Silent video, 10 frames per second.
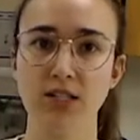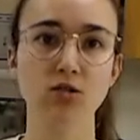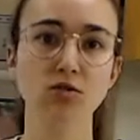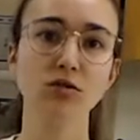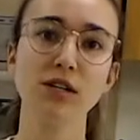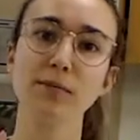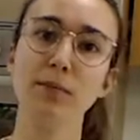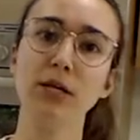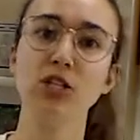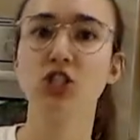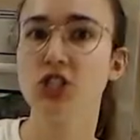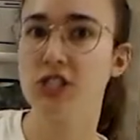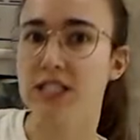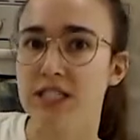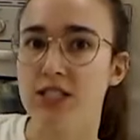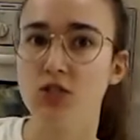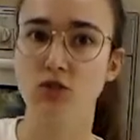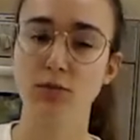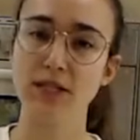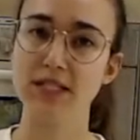So you could put cheese, you
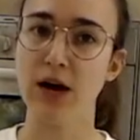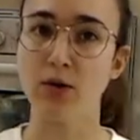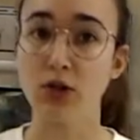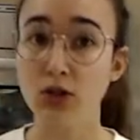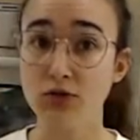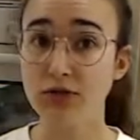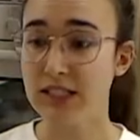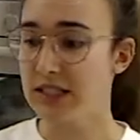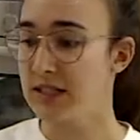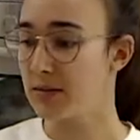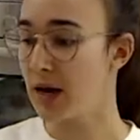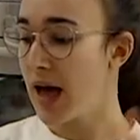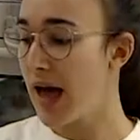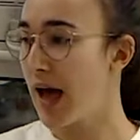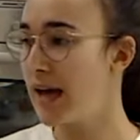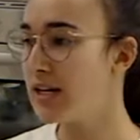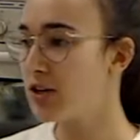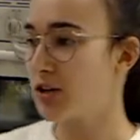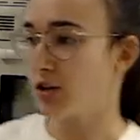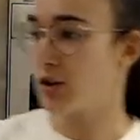could put sour cream, any
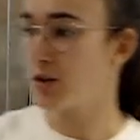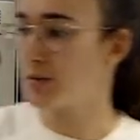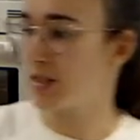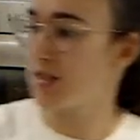herbs.